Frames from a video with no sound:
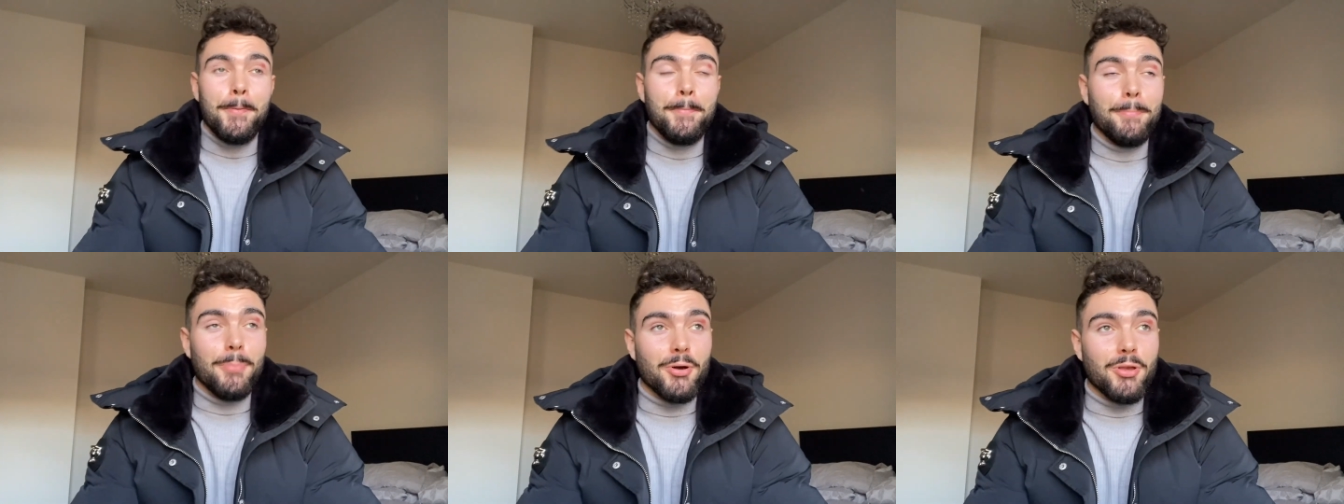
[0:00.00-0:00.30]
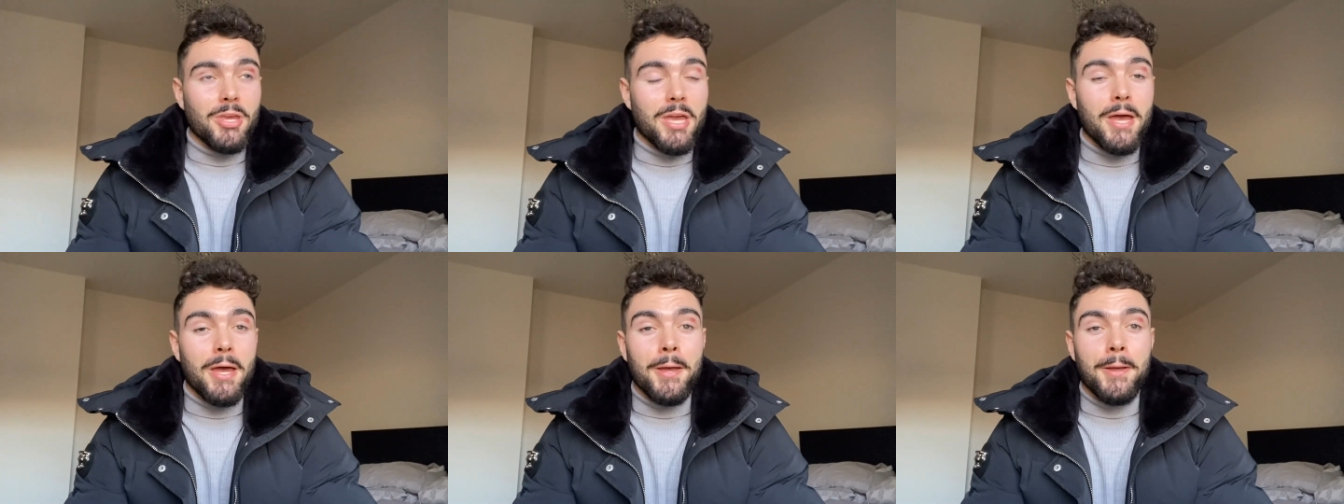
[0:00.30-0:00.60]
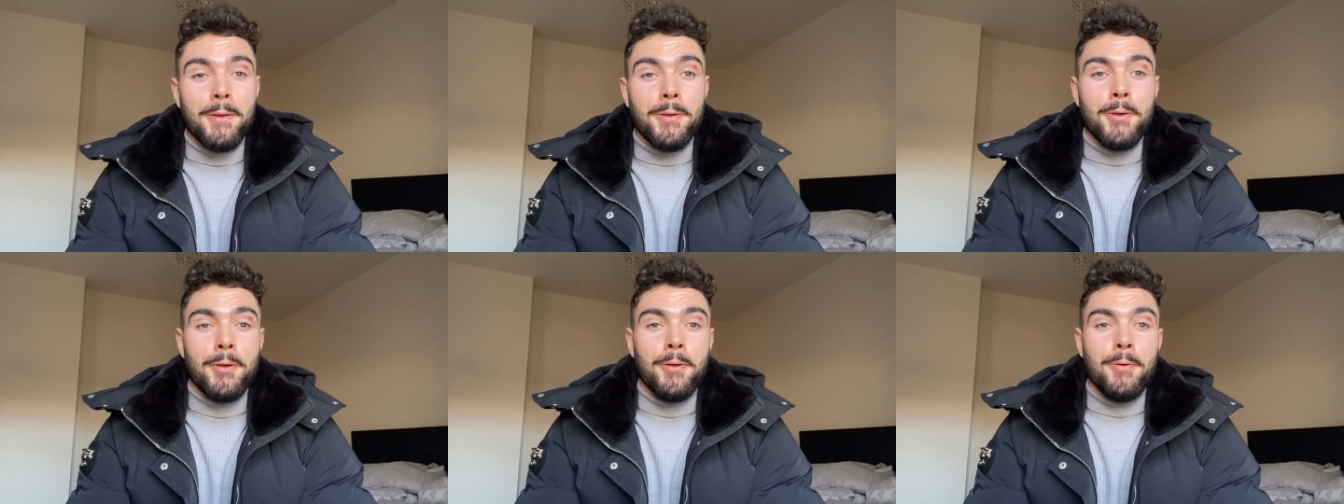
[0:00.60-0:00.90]
But yeah,
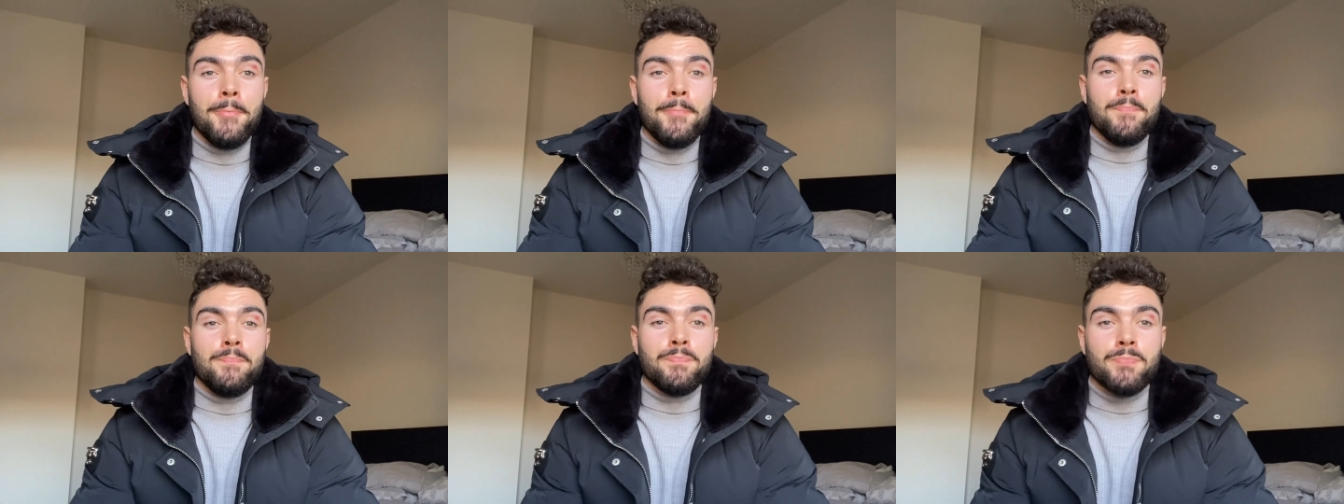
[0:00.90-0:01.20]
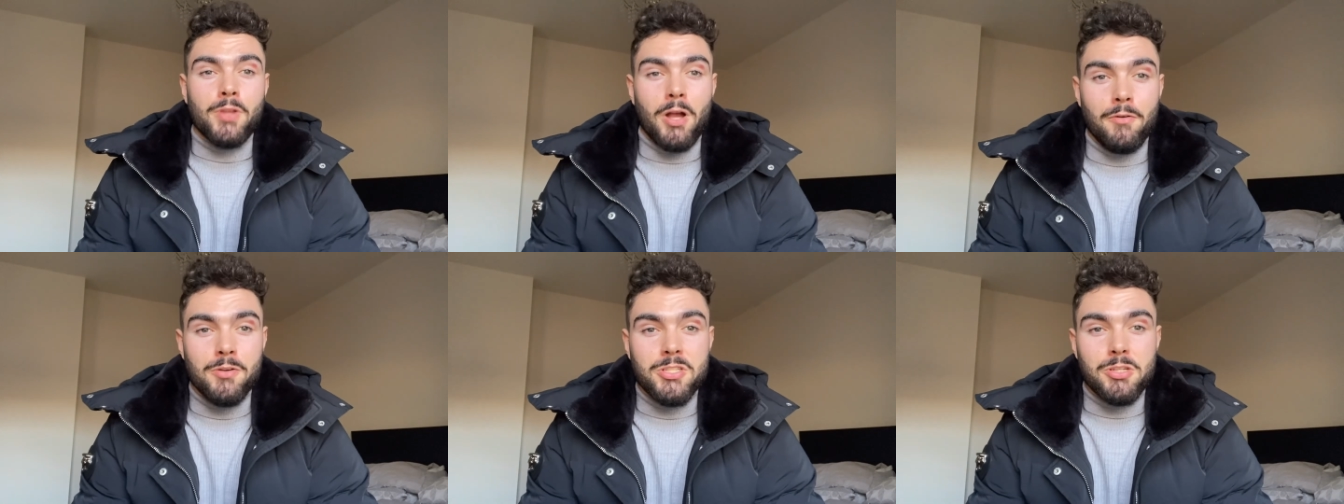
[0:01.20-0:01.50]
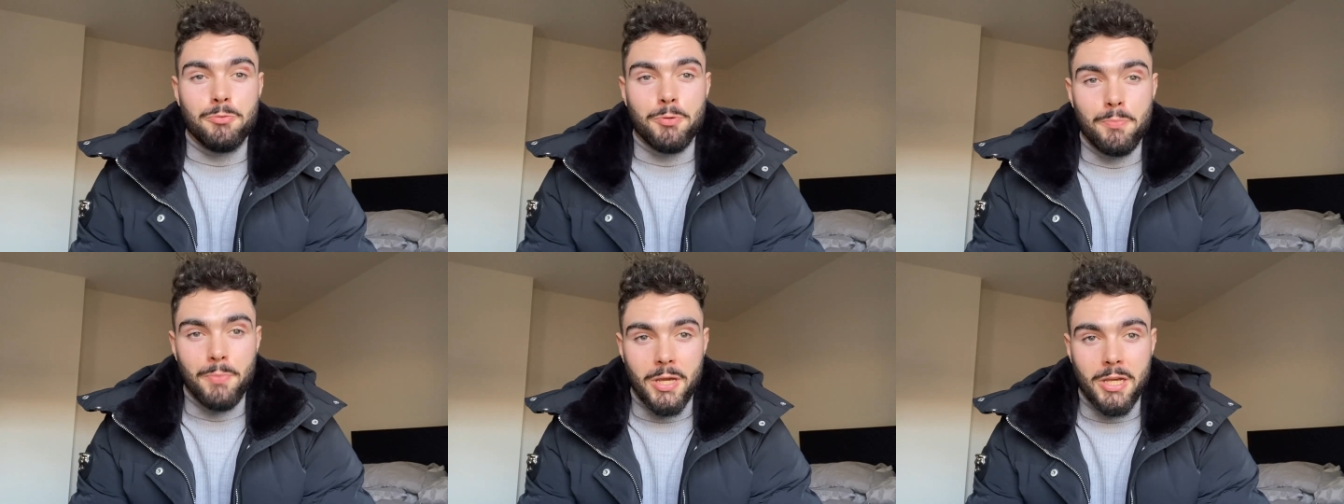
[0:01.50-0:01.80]
um,
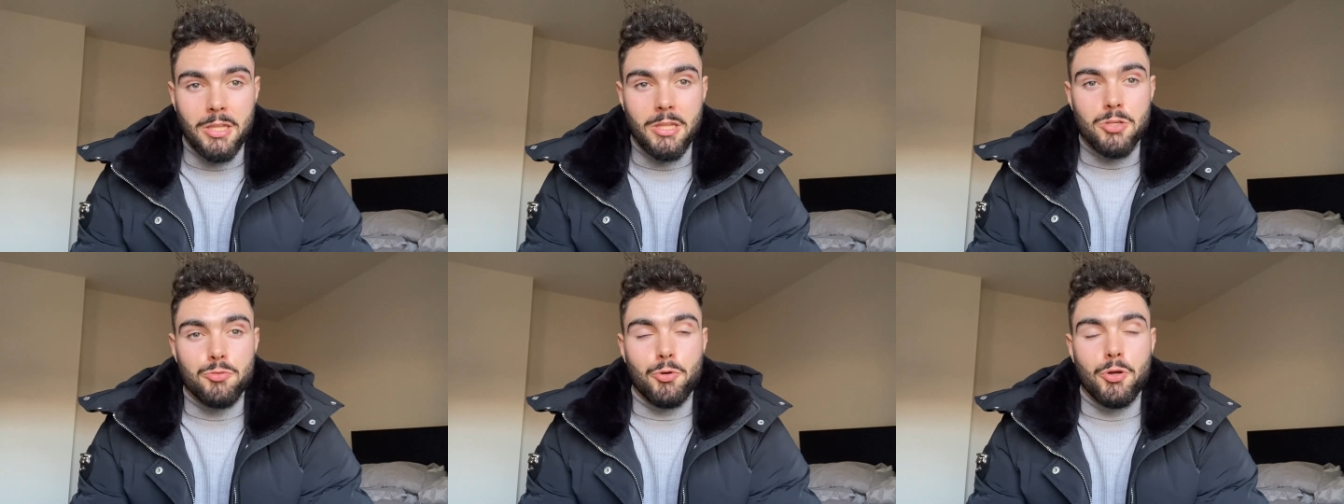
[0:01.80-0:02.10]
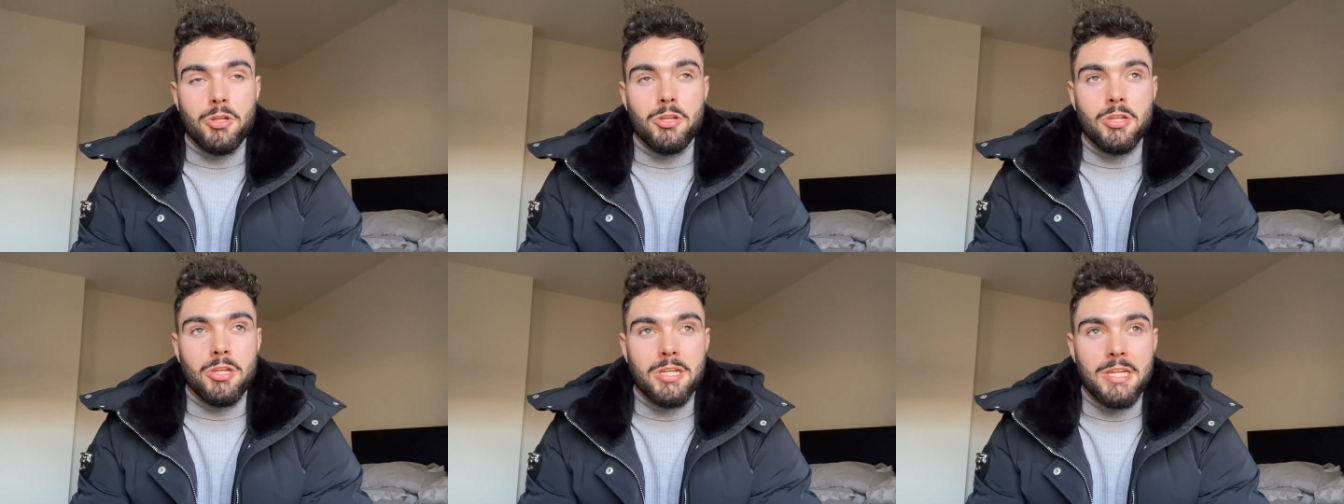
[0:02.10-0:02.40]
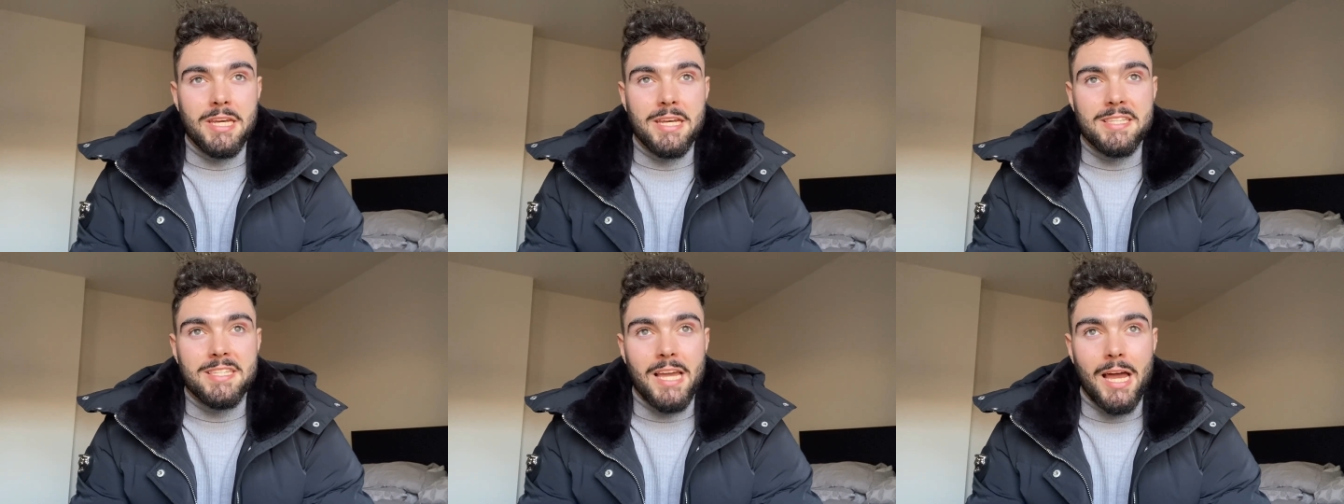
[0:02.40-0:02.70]
obviously we're making this one in the
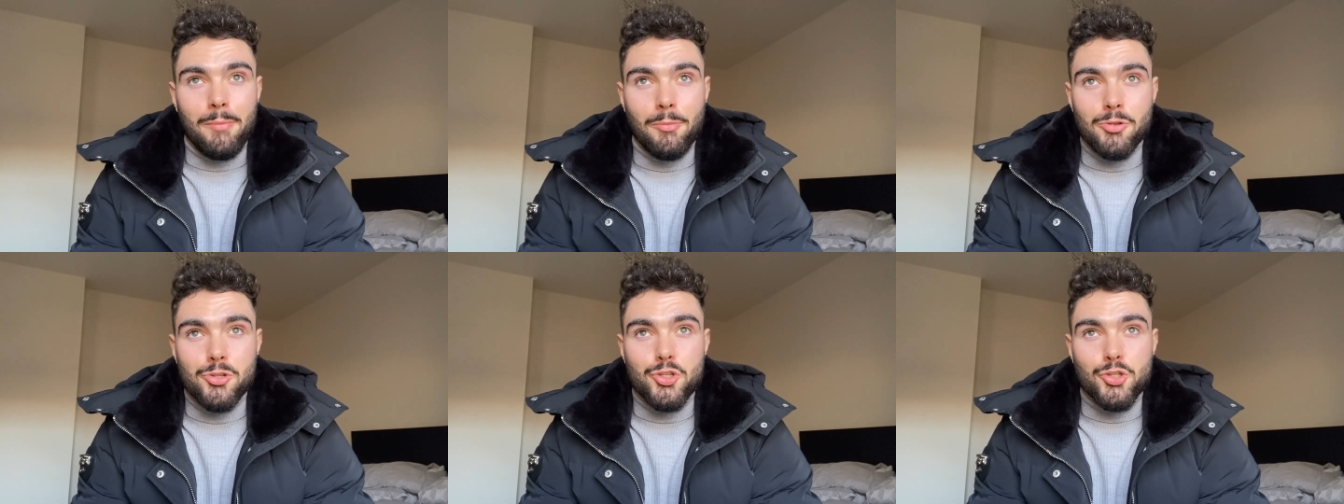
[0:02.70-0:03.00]
daytime on